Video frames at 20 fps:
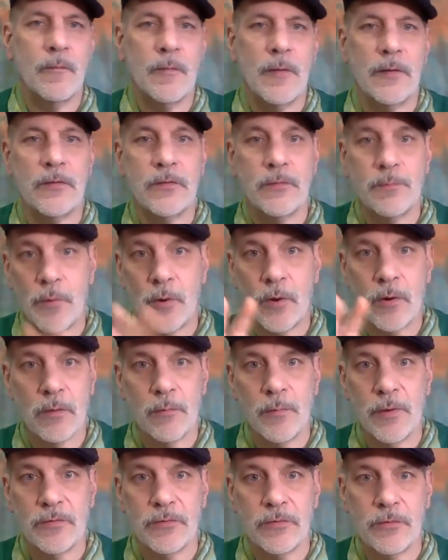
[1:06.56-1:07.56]
That's part of the
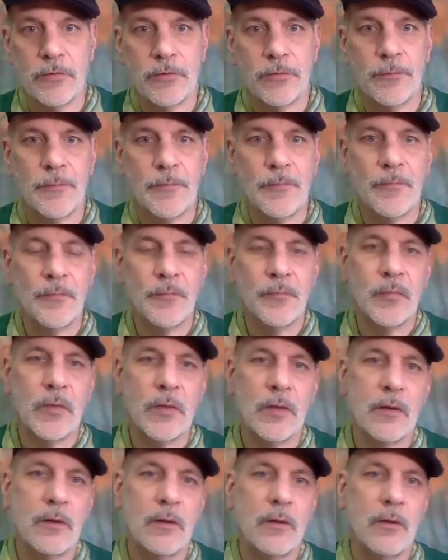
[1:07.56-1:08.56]
message.
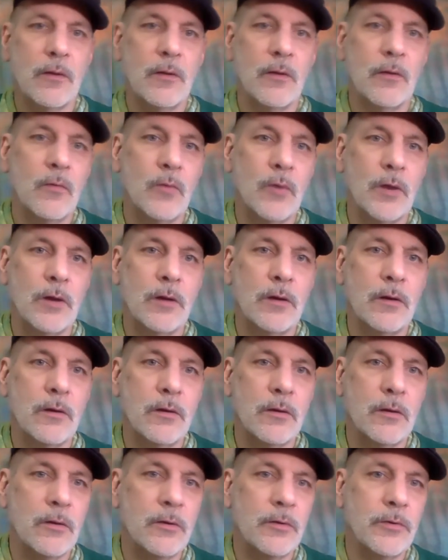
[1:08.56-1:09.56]
One,
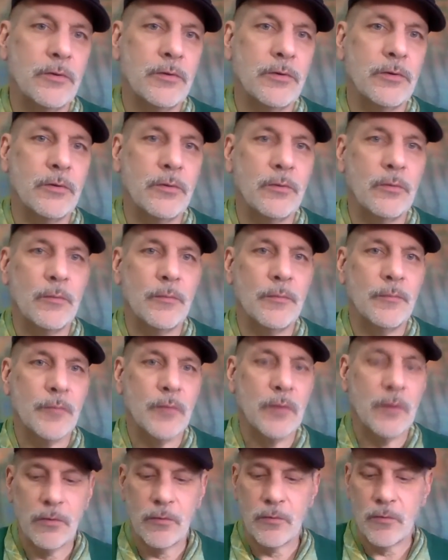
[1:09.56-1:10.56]
two,
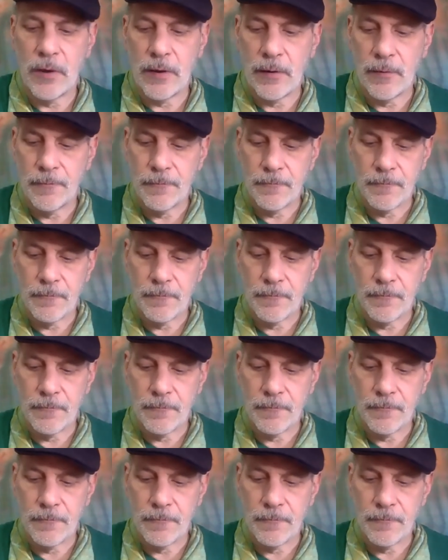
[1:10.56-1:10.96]
three.